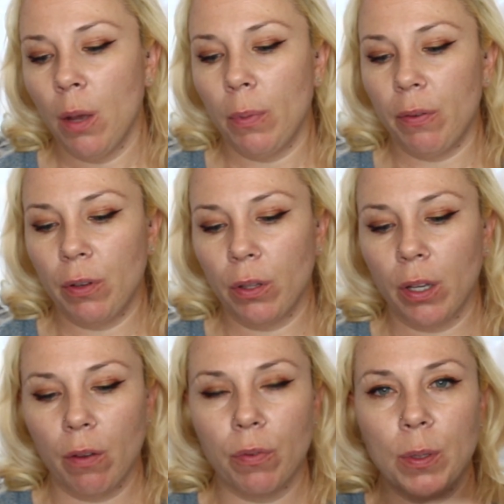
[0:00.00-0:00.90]
But if you're
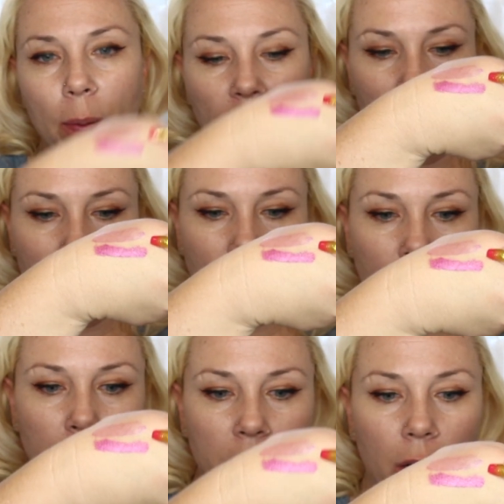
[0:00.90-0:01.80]
looking for something that's
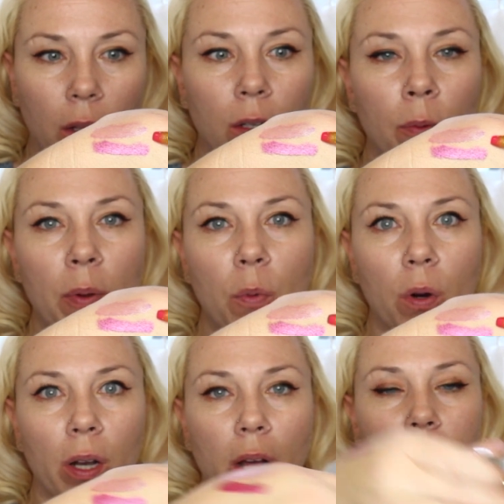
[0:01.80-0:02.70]
going to put down a little bit
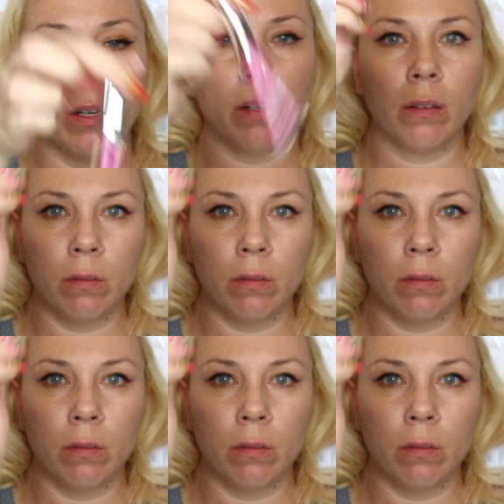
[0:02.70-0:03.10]
more color,